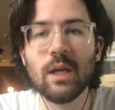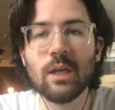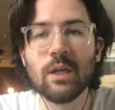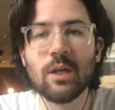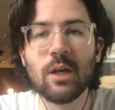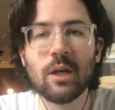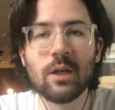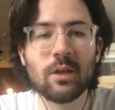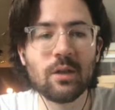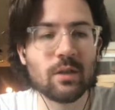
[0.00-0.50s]

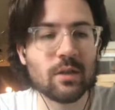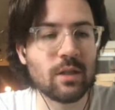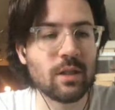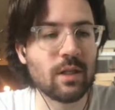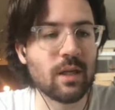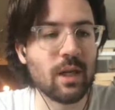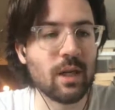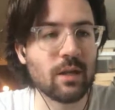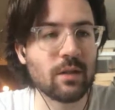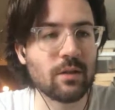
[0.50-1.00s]
I could see
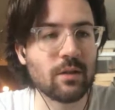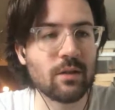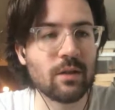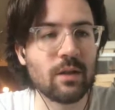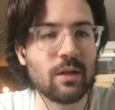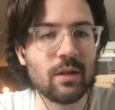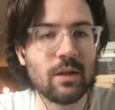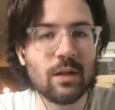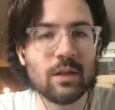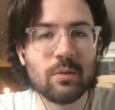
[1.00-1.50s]
Cantor.
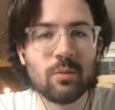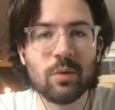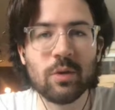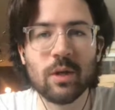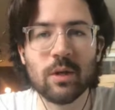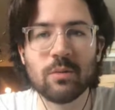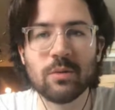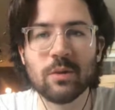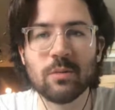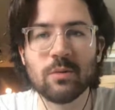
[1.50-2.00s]
He's put
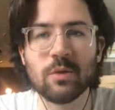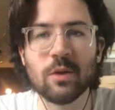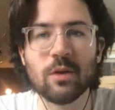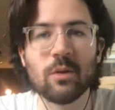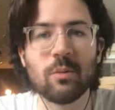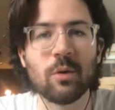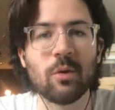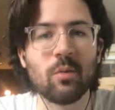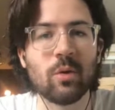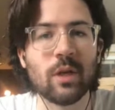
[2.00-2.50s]
up some
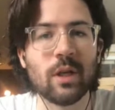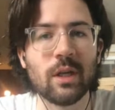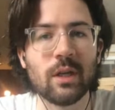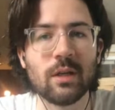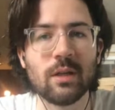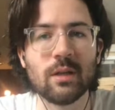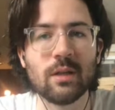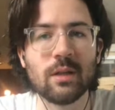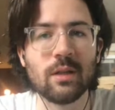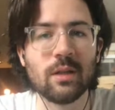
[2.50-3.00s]
tournament
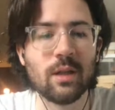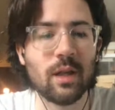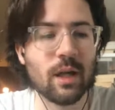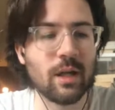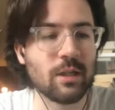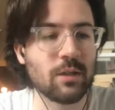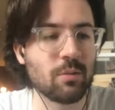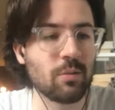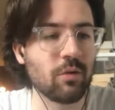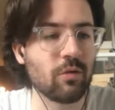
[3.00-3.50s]
winning
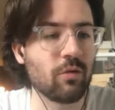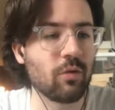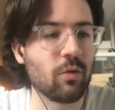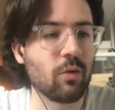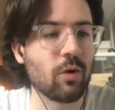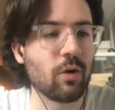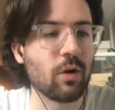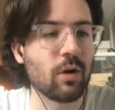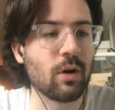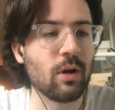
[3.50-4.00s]
nights
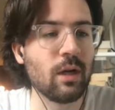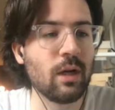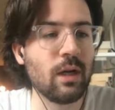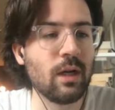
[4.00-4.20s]
before.